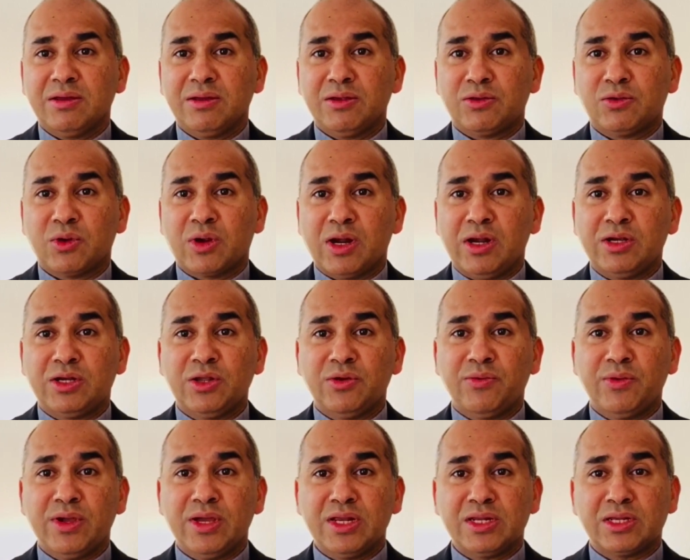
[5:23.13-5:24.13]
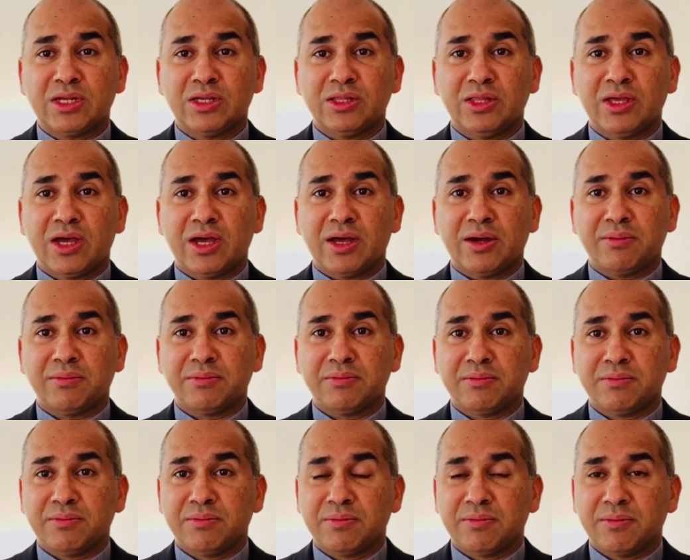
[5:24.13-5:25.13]
to cultivate the
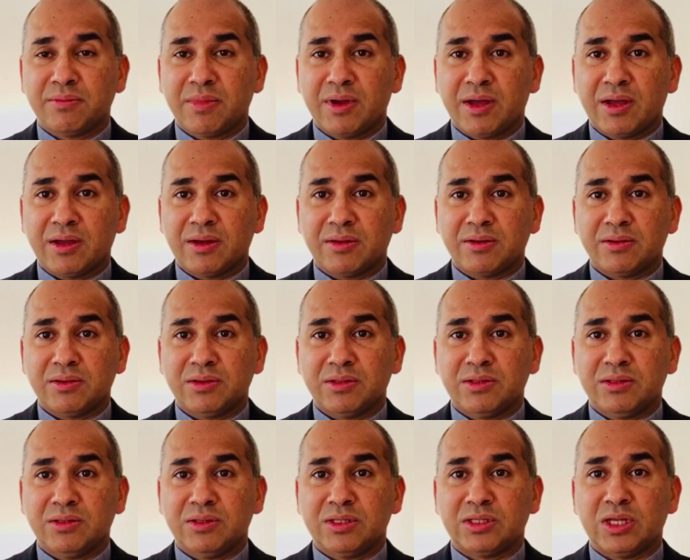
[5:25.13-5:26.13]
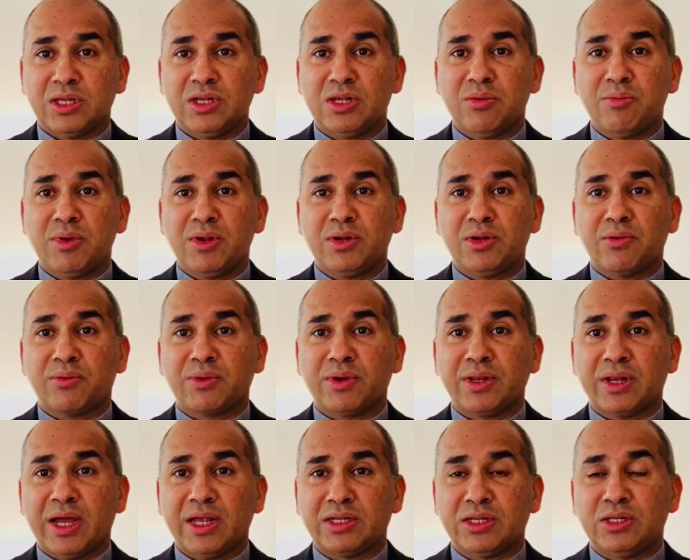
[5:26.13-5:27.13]
sentiment of
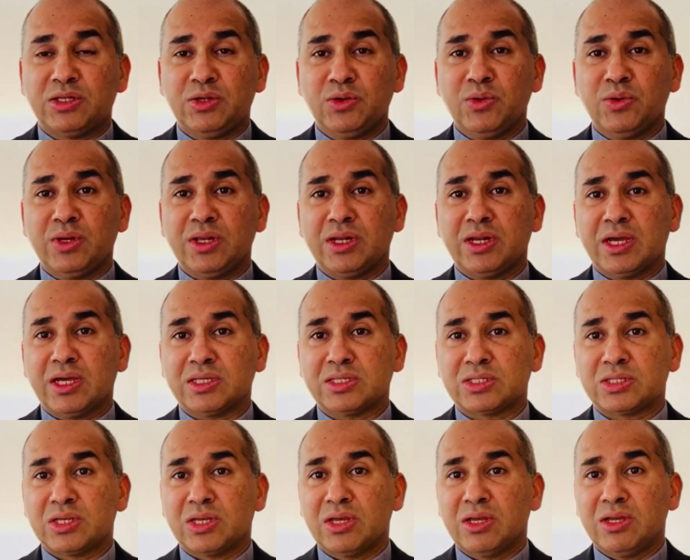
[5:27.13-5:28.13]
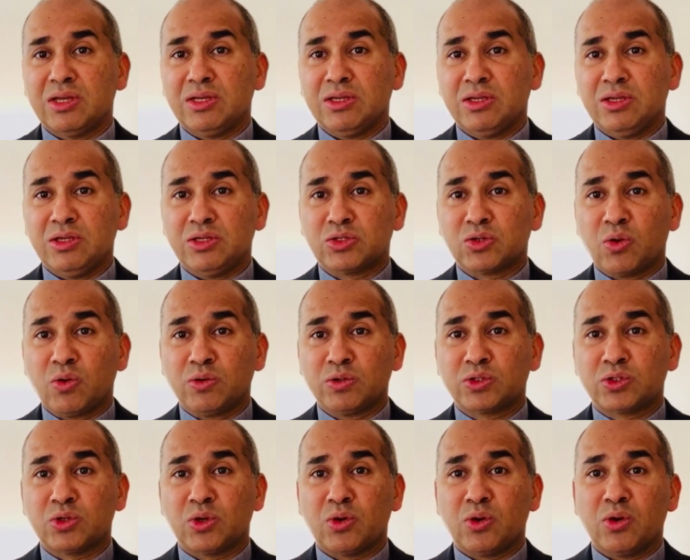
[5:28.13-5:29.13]
gratitude in us is
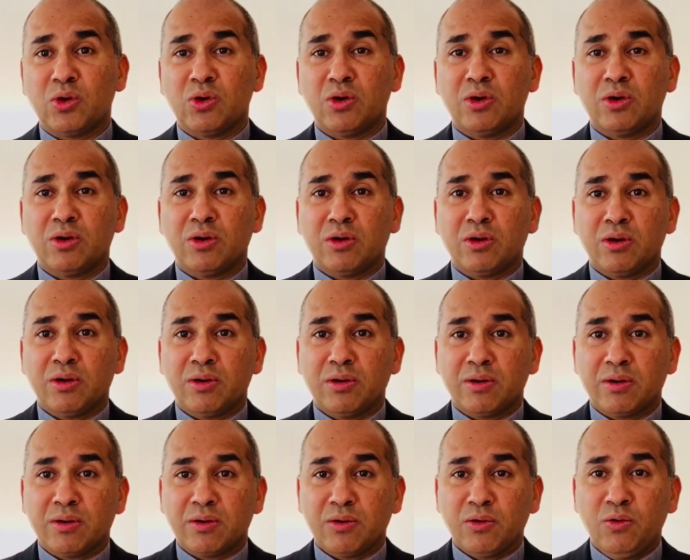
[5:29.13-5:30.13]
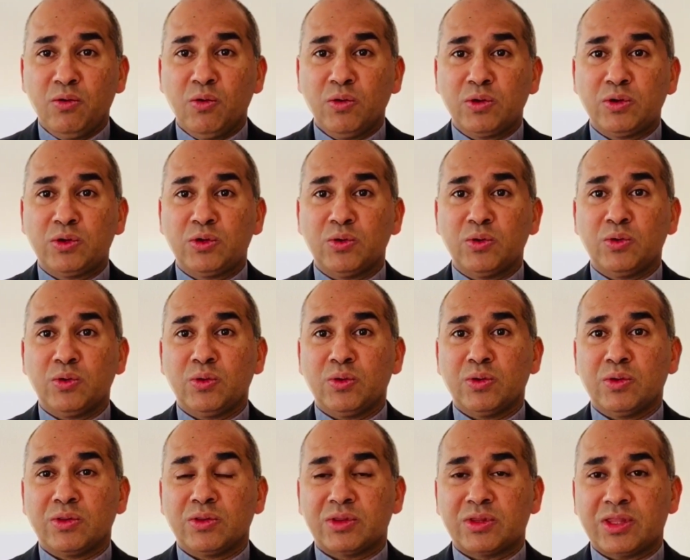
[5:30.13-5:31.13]
also good to
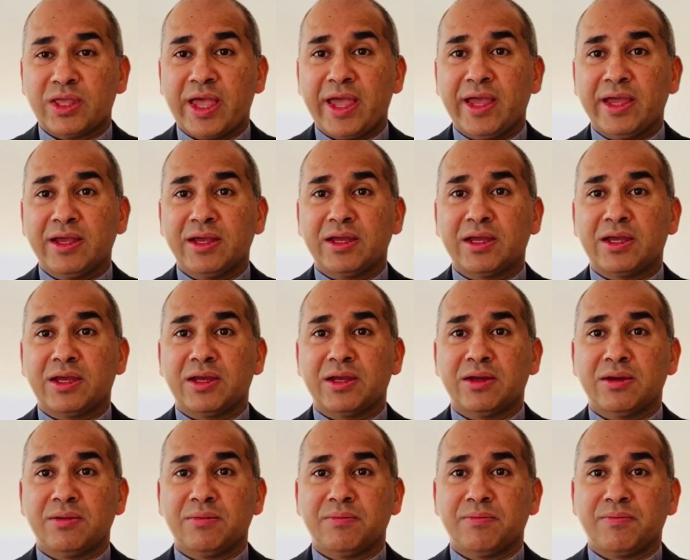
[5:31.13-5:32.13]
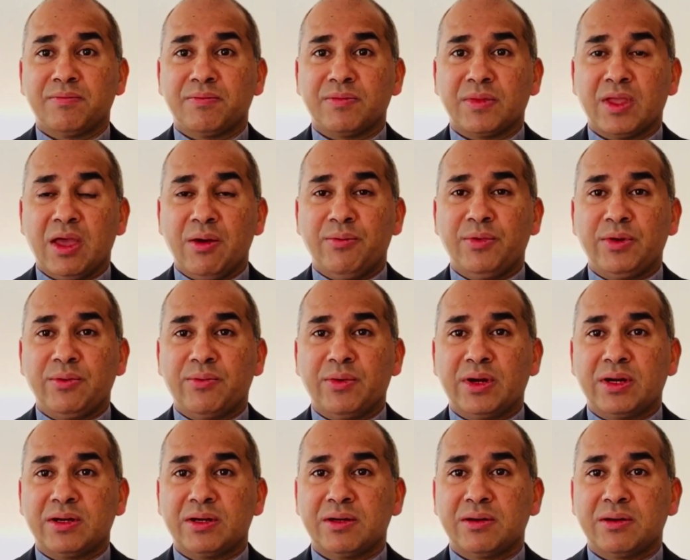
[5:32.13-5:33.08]
thank everyone.